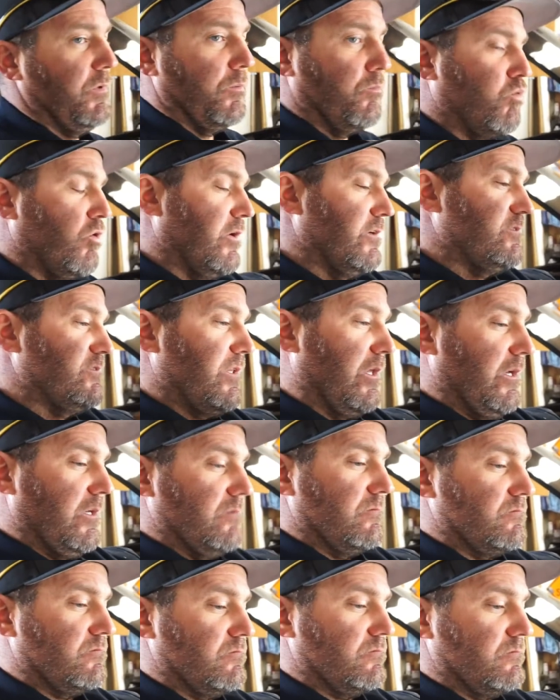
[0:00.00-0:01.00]
press that
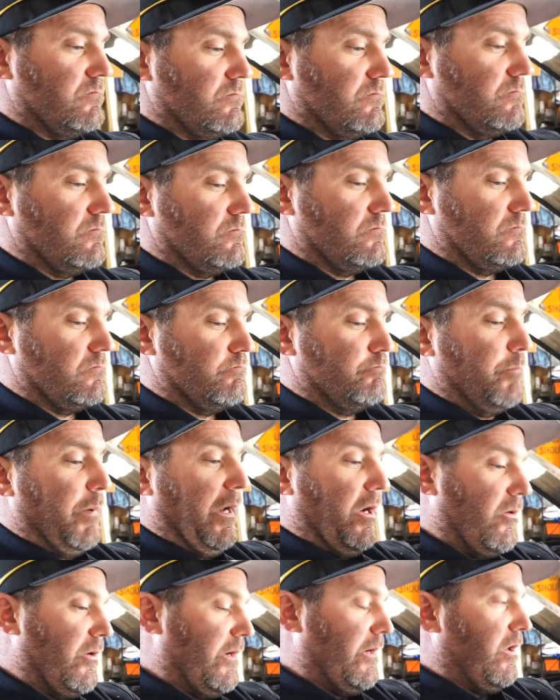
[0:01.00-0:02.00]

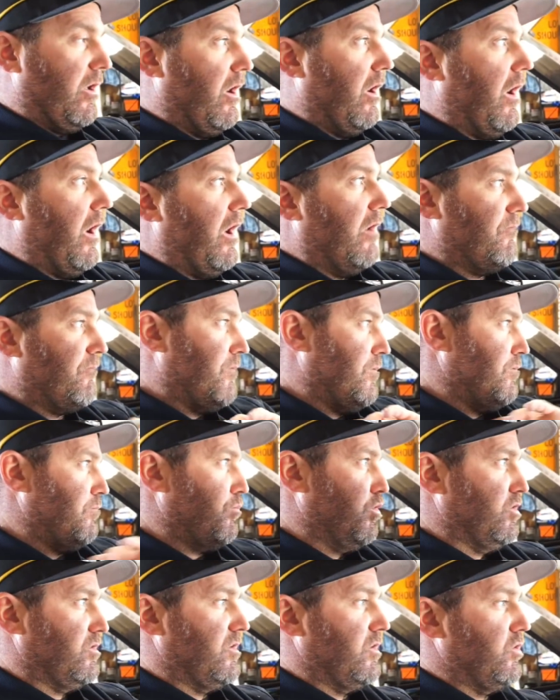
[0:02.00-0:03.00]
bearing off,
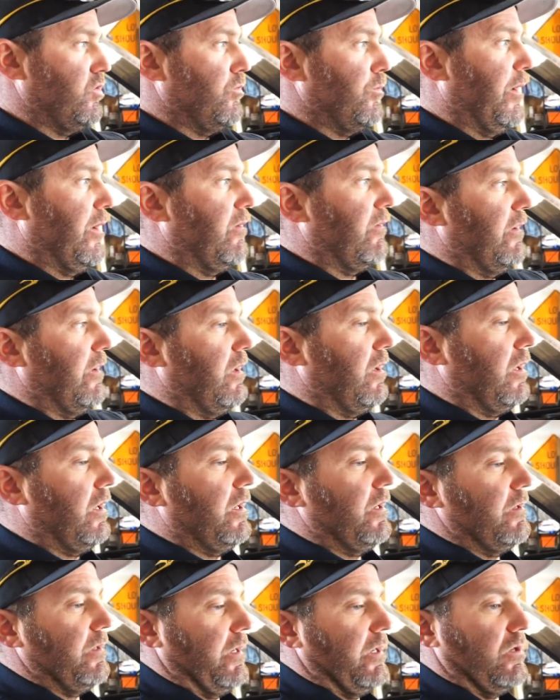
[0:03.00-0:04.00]
put the new bearing
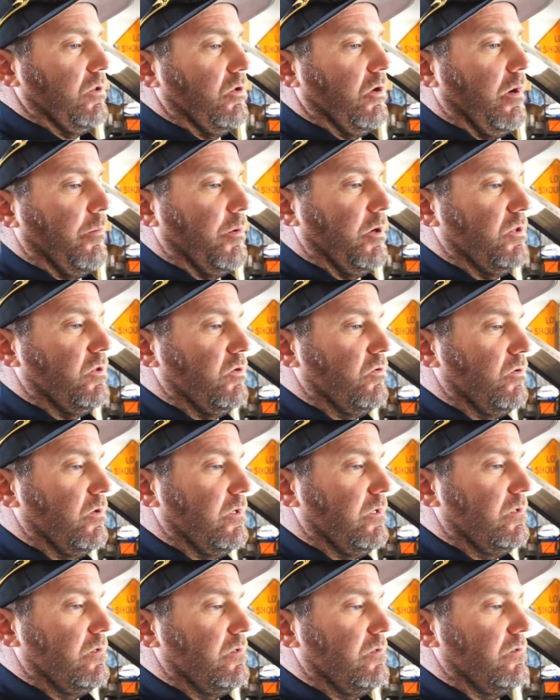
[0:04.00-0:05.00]
on. I don't know how I'm going to do it,